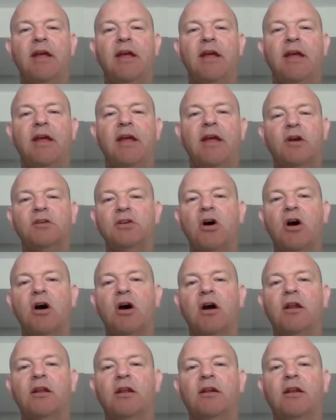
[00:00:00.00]

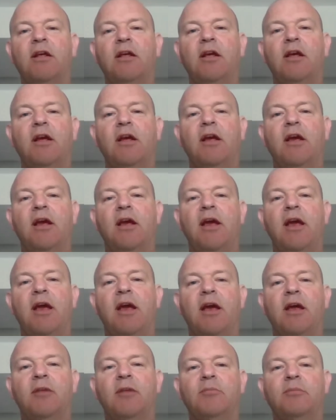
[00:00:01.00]
stretching on
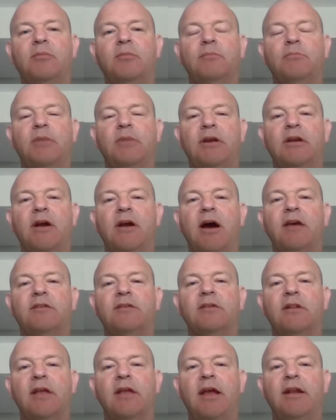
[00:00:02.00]
and being
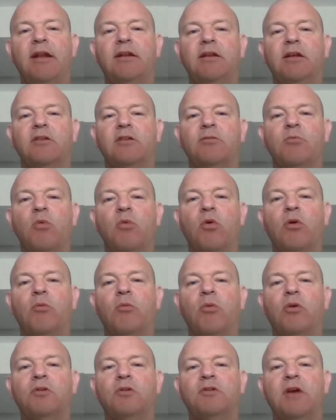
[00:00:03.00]
isolated gets more and
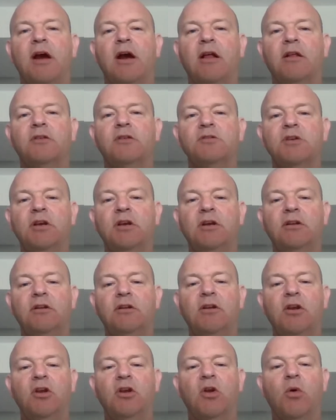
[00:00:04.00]
more
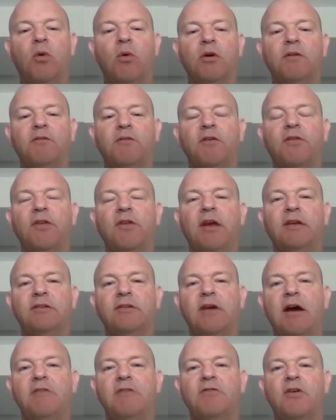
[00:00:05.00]
challenging. You know, one of the things
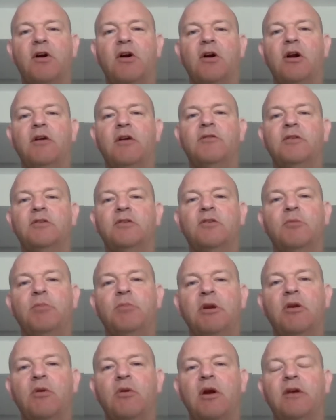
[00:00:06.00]
I thought of is to
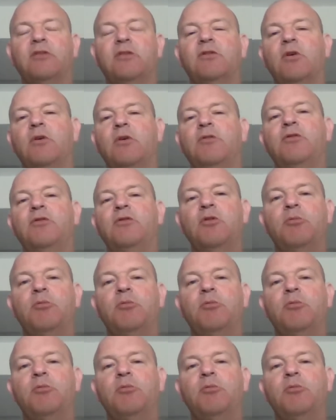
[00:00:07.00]
be around so few